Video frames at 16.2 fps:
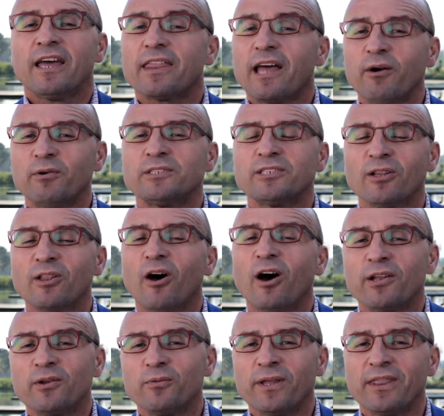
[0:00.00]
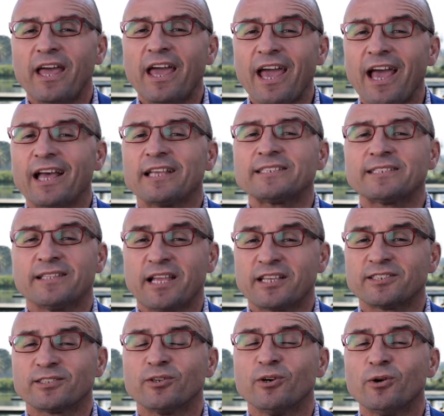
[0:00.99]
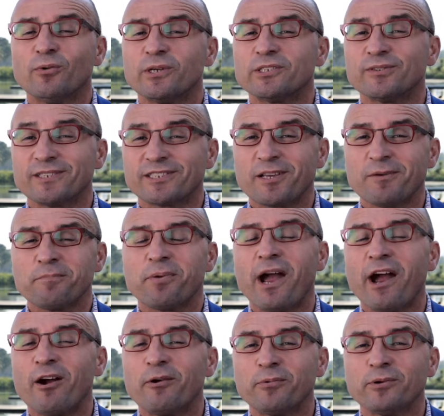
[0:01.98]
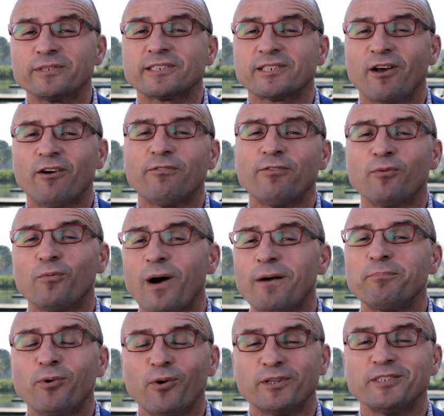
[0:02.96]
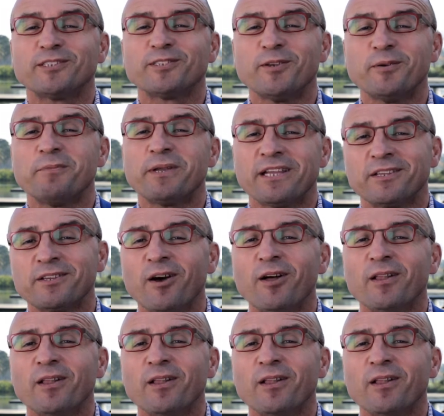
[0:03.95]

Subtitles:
They were delighted when the house next door, which was comparable, sold for $1.2 million.